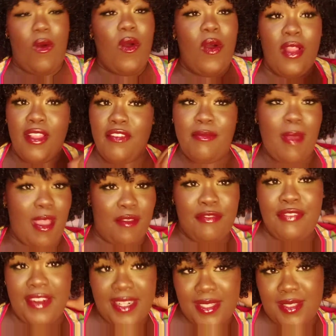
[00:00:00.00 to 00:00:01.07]
All of my
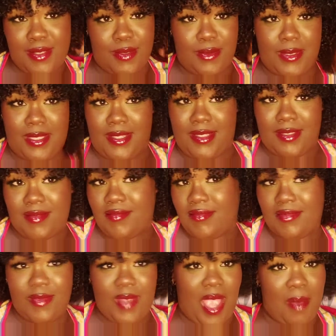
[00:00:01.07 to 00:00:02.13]
friends do it.
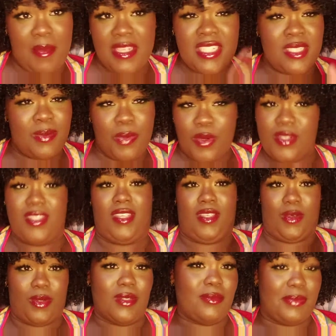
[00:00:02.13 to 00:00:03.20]
I'm
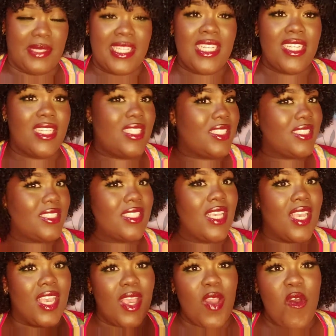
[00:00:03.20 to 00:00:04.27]
exposing y'all because
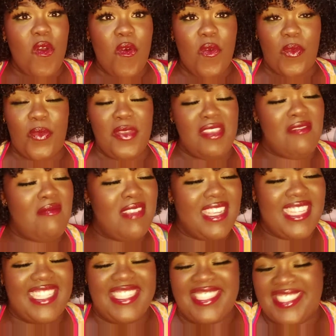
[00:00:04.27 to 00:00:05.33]
we
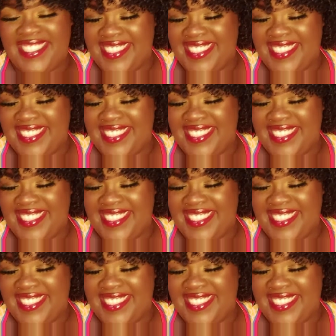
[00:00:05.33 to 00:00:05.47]
be